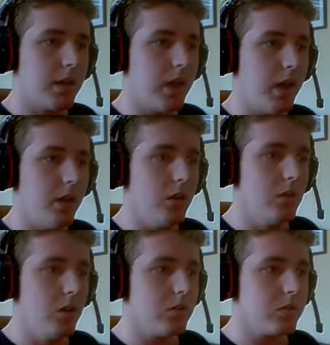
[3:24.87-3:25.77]
Okay,
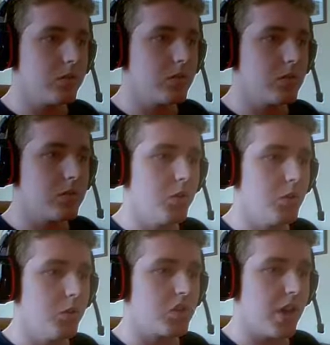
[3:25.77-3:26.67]
not
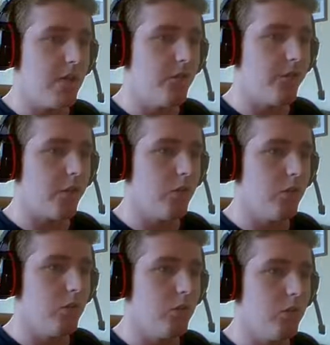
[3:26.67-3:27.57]
too much
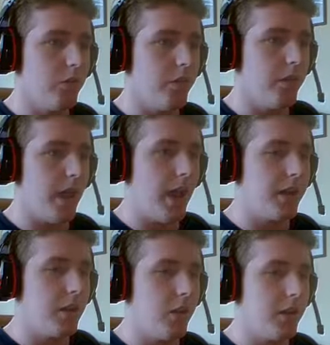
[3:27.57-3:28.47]
info there.
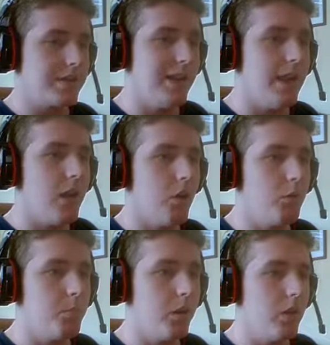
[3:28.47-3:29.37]
I don't know, there's a
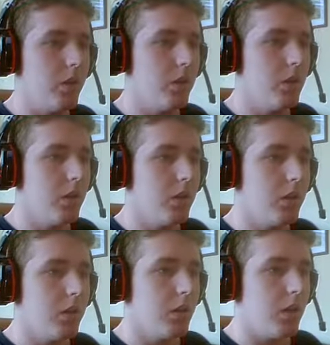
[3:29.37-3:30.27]
little, but
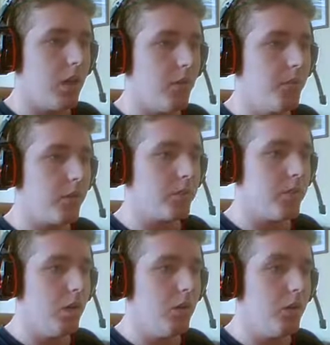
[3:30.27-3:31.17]
I'm not...
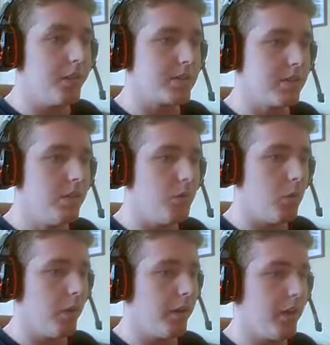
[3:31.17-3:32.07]
Oh, oh, there's another
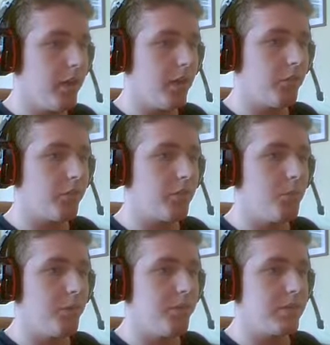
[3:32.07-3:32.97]
one in here. I
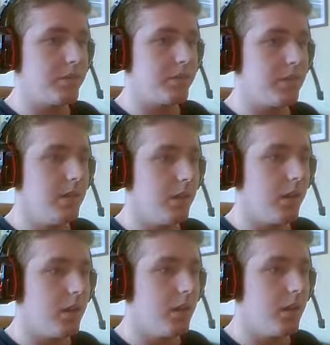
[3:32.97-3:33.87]
can't believe I didn't see
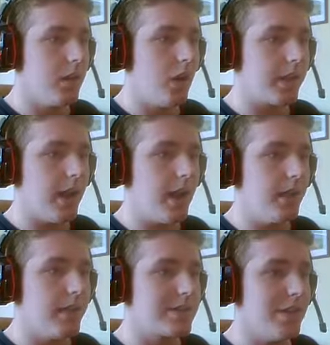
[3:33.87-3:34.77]
that. Okay,
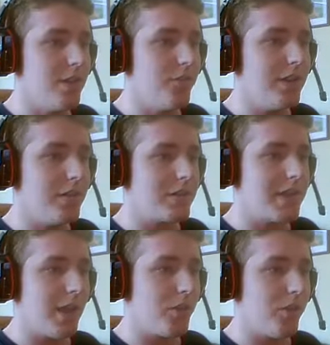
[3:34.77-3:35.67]
and there's no
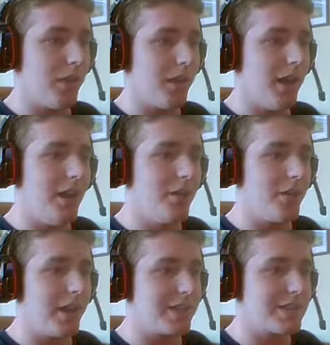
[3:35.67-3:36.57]
videotape thing now.
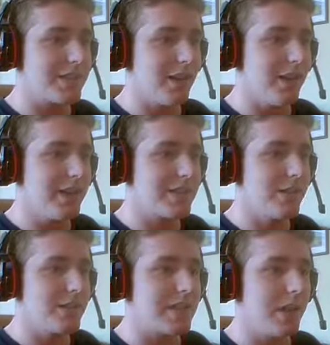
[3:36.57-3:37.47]
That's nice.
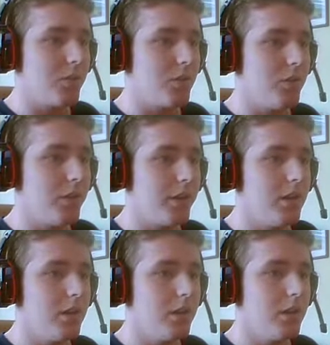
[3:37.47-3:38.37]
No tape recorder.